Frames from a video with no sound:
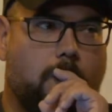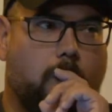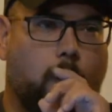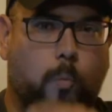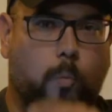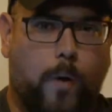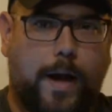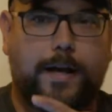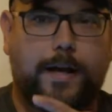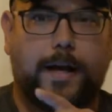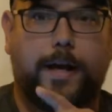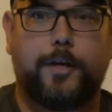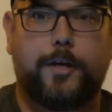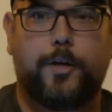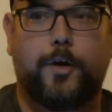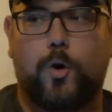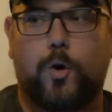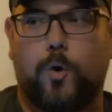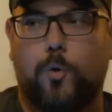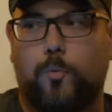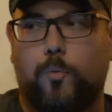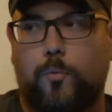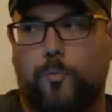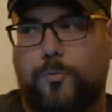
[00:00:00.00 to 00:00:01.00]
when I
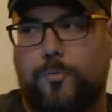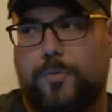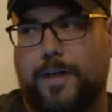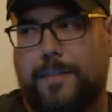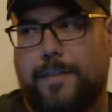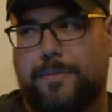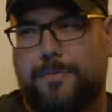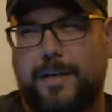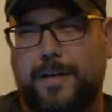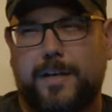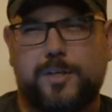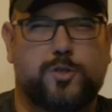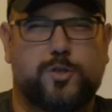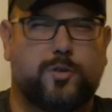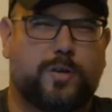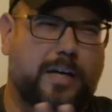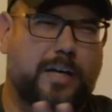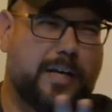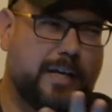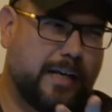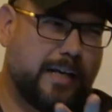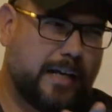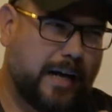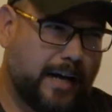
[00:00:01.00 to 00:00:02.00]
know that things are
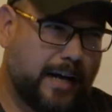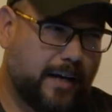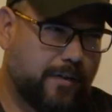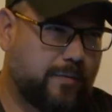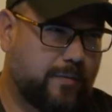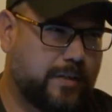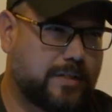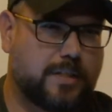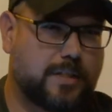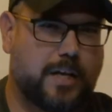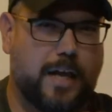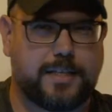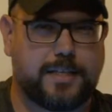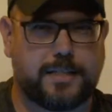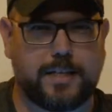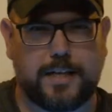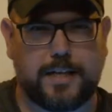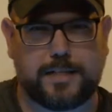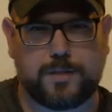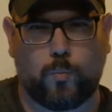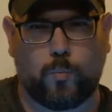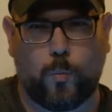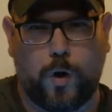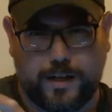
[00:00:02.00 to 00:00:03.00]
getting kind of,
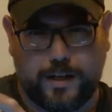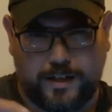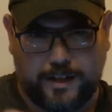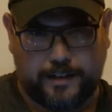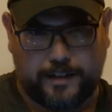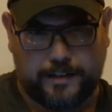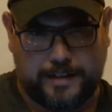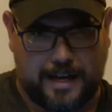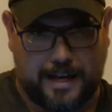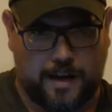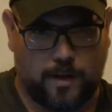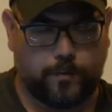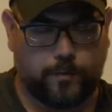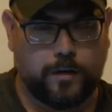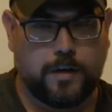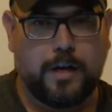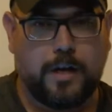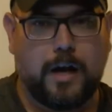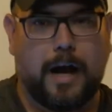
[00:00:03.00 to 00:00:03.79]
it's winding down.